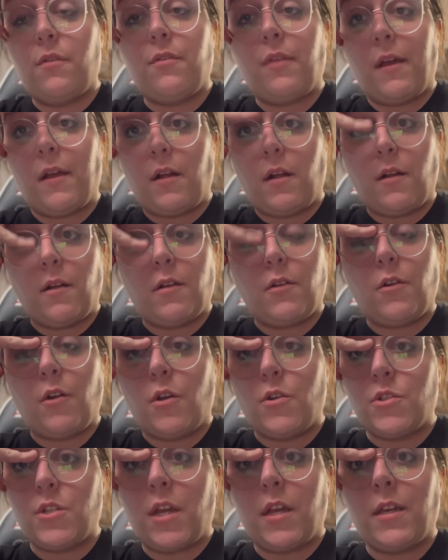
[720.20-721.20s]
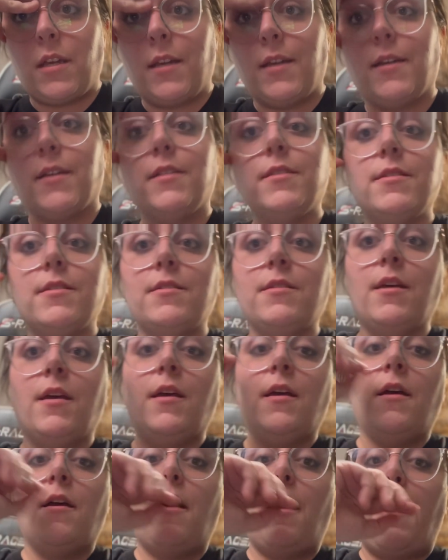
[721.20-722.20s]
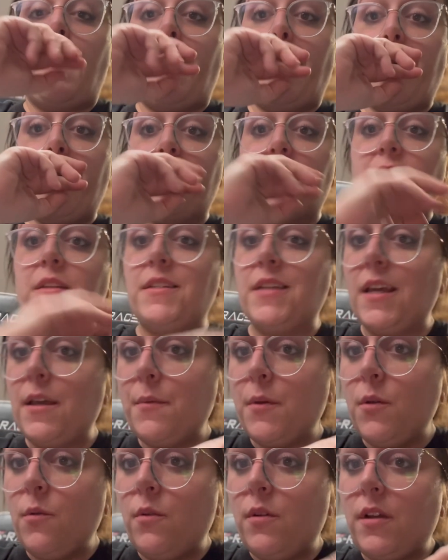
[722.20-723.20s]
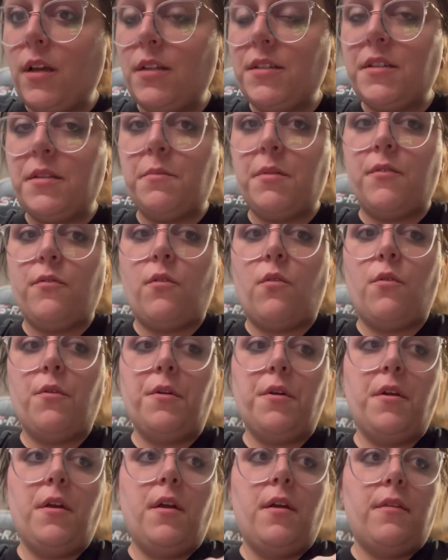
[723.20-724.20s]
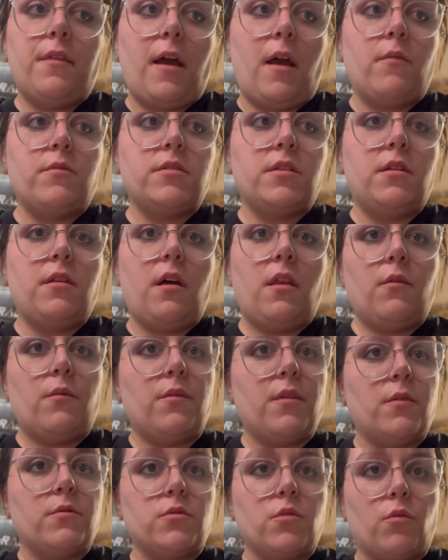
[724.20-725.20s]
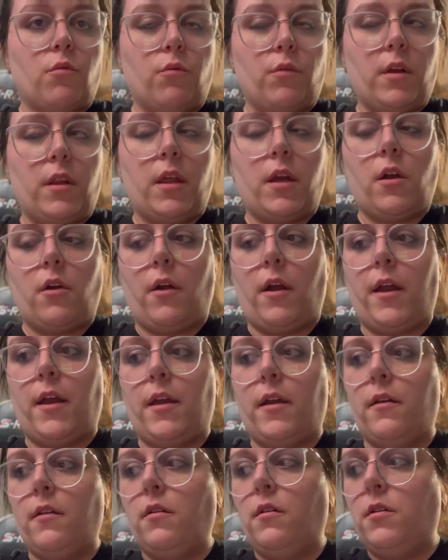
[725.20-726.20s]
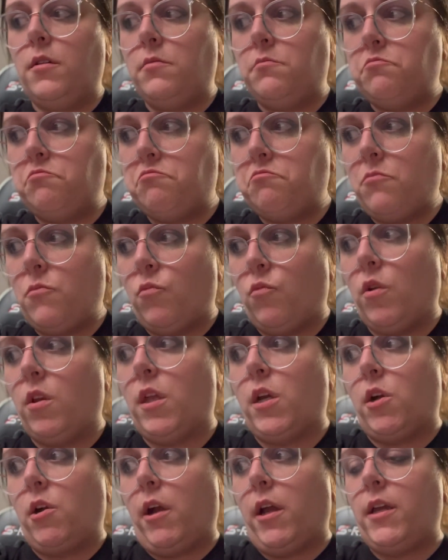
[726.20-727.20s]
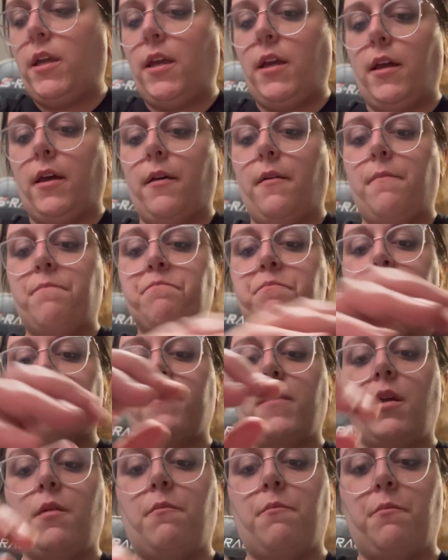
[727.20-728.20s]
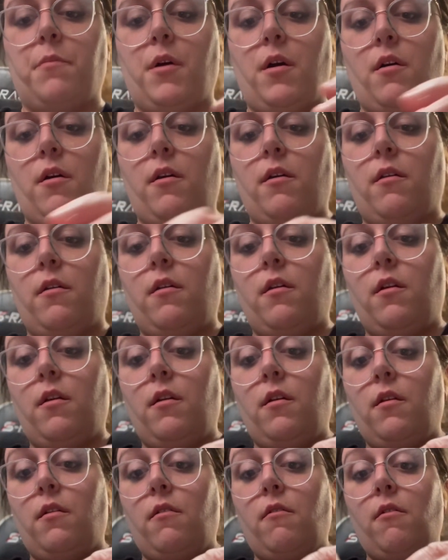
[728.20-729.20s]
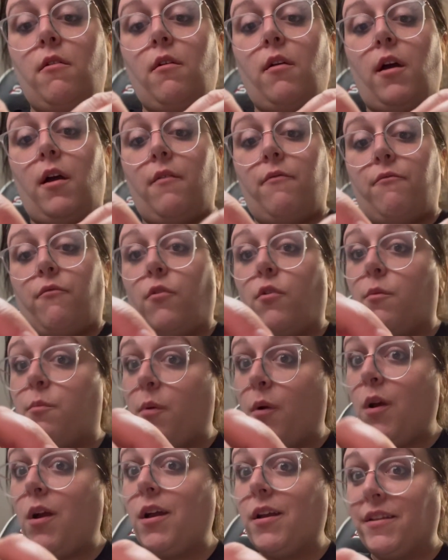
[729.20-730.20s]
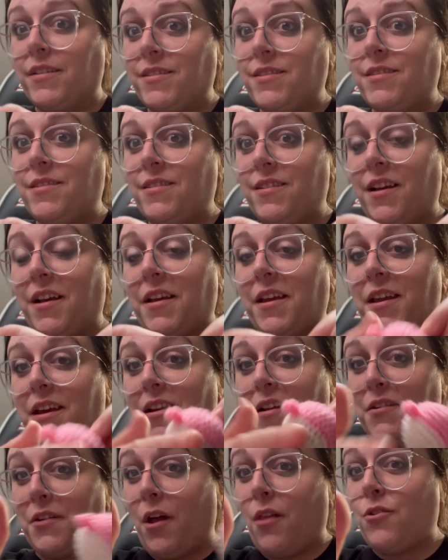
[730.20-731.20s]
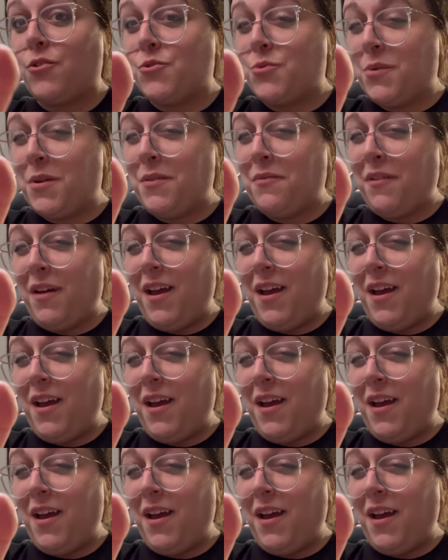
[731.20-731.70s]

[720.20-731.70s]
their crochet kits. The Temu one I did before, that was another one that was a really great kit. But for the price, again, $1.25,